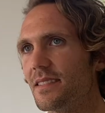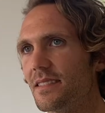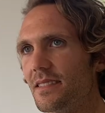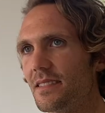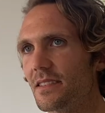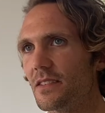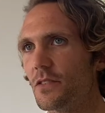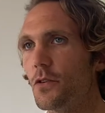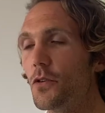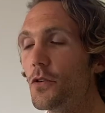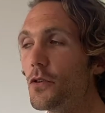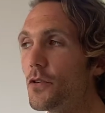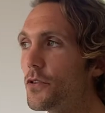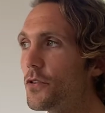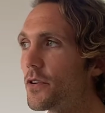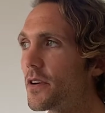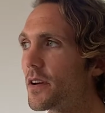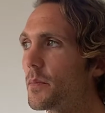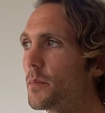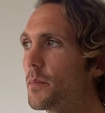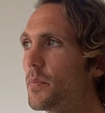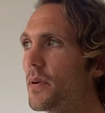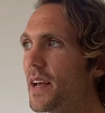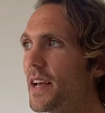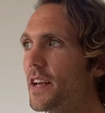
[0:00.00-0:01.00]
Or you can
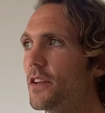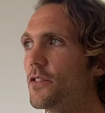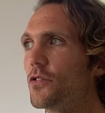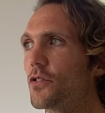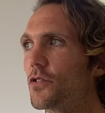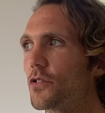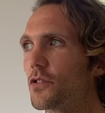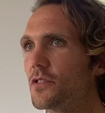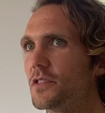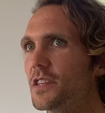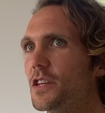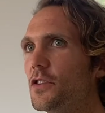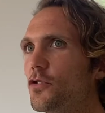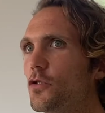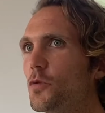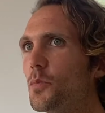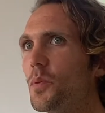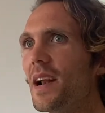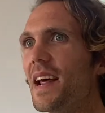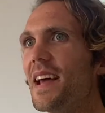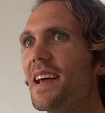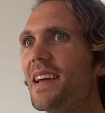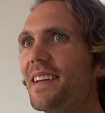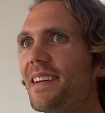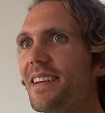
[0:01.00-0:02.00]
play to continue
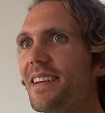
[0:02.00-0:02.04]
playing.